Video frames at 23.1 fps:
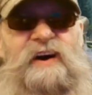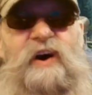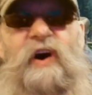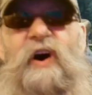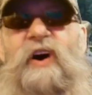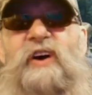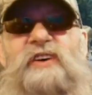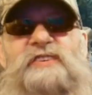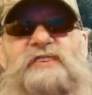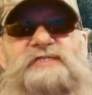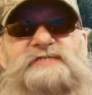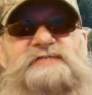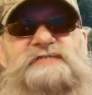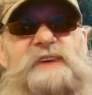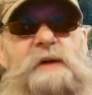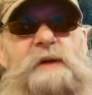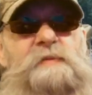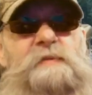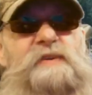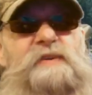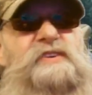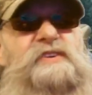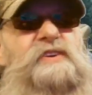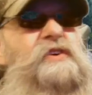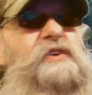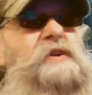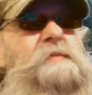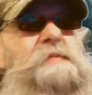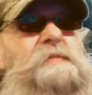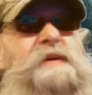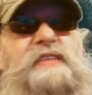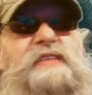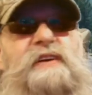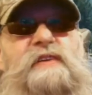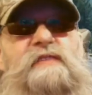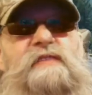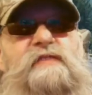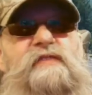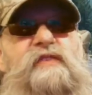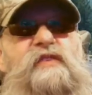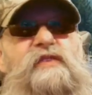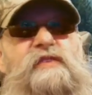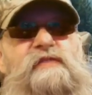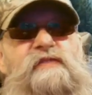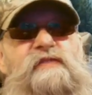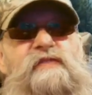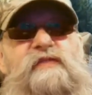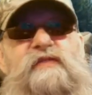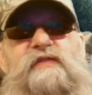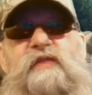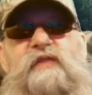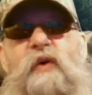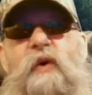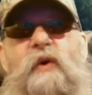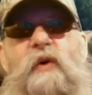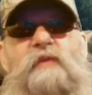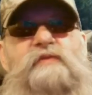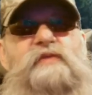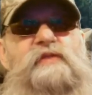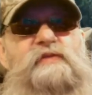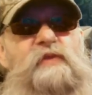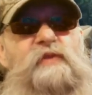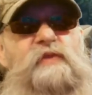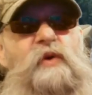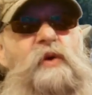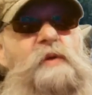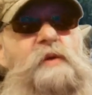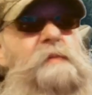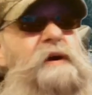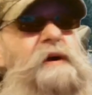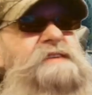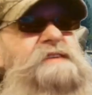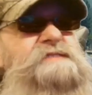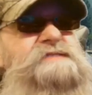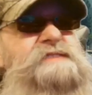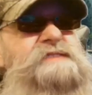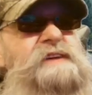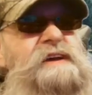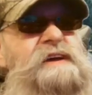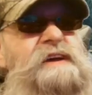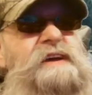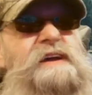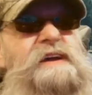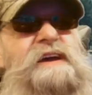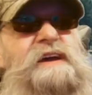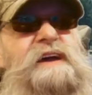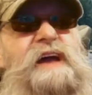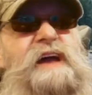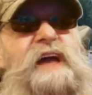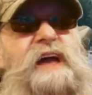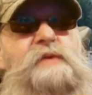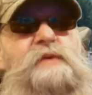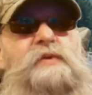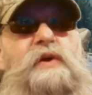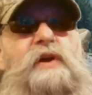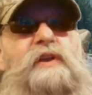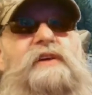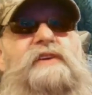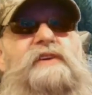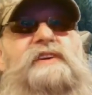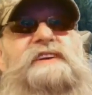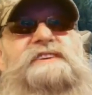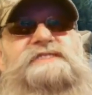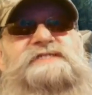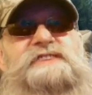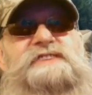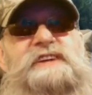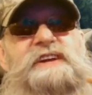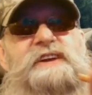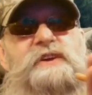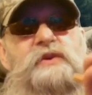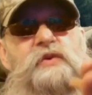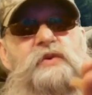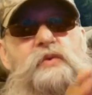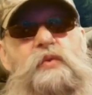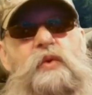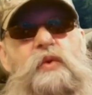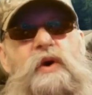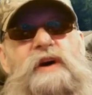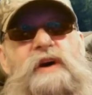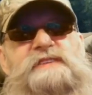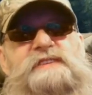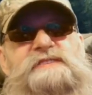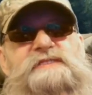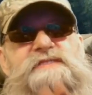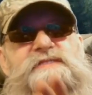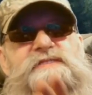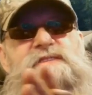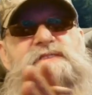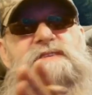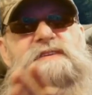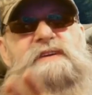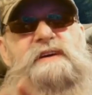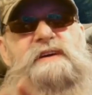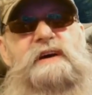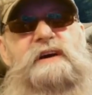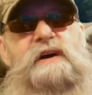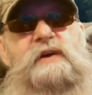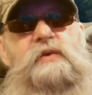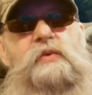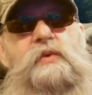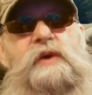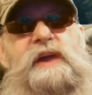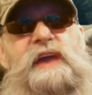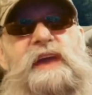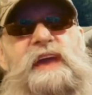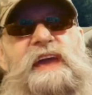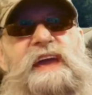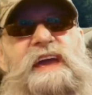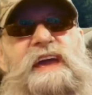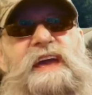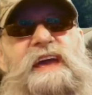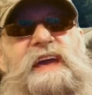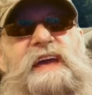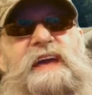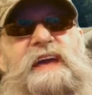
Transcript: all summer. You're going to be there for over four months, and we're only going to see you once a week.